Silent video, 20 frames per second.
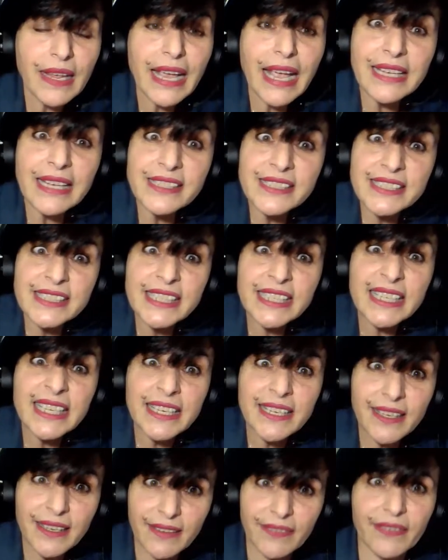And
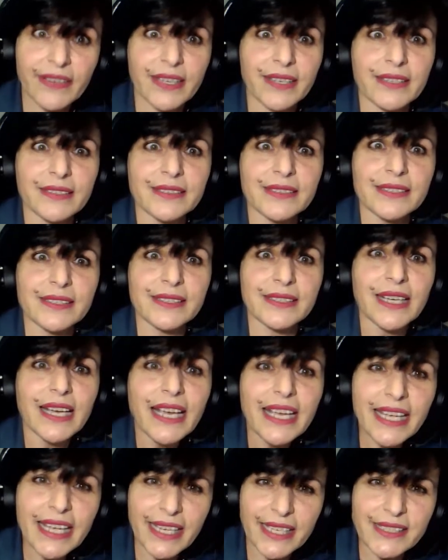significance
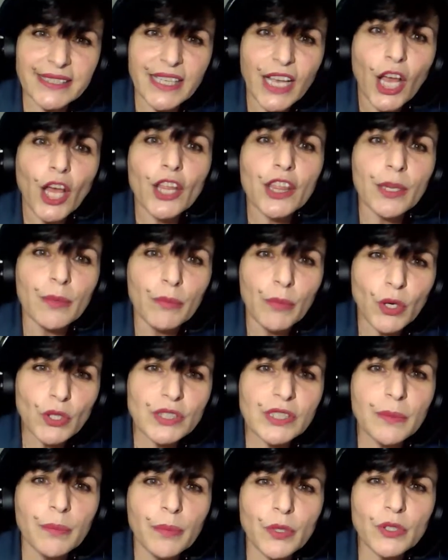is the
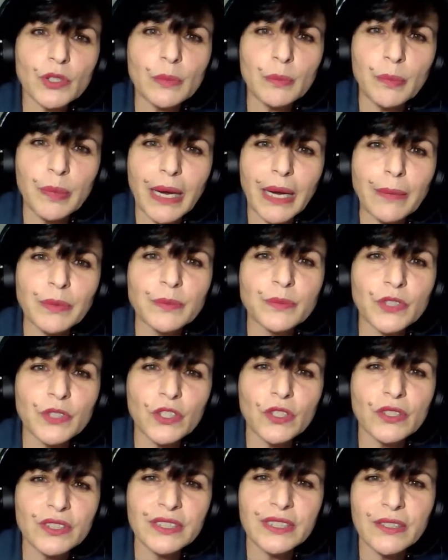most important problem to
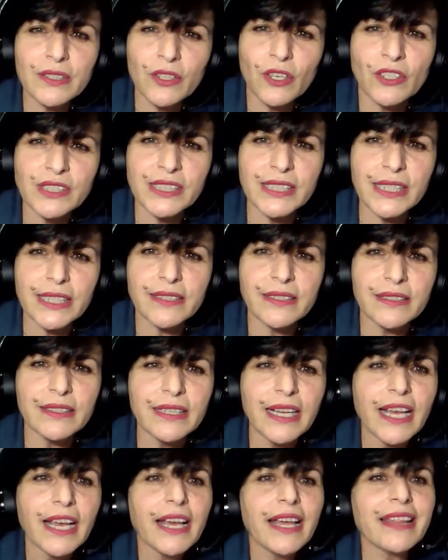
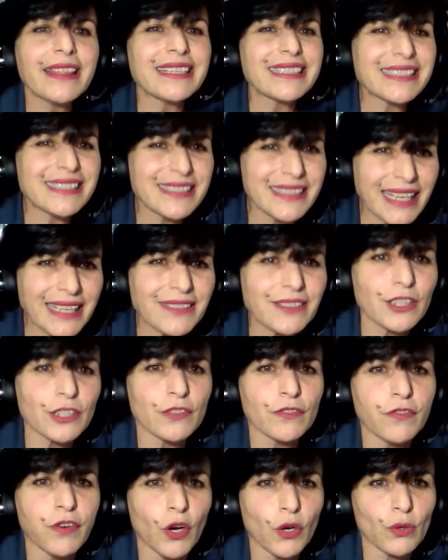consider, the central
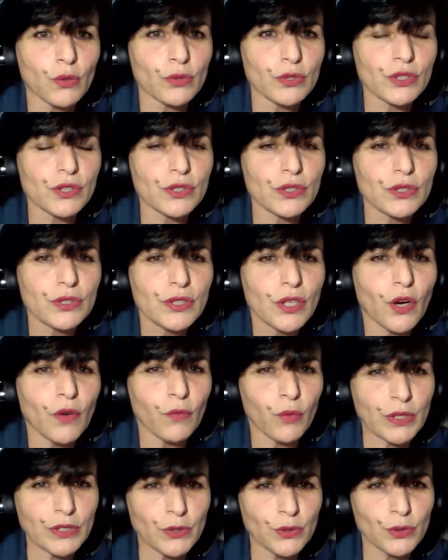focus
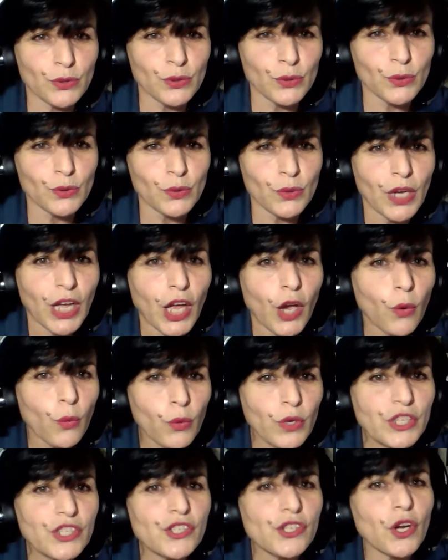of what you do.
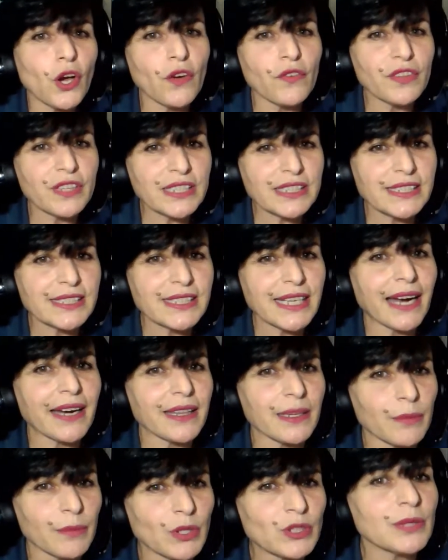Which of these are
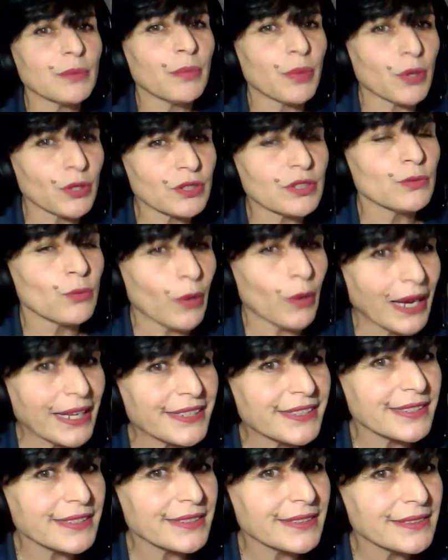the most important
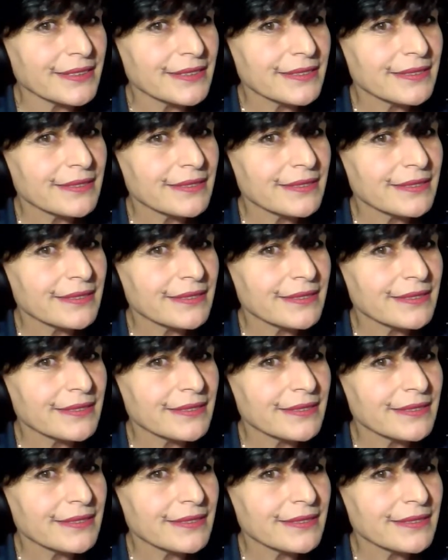ones?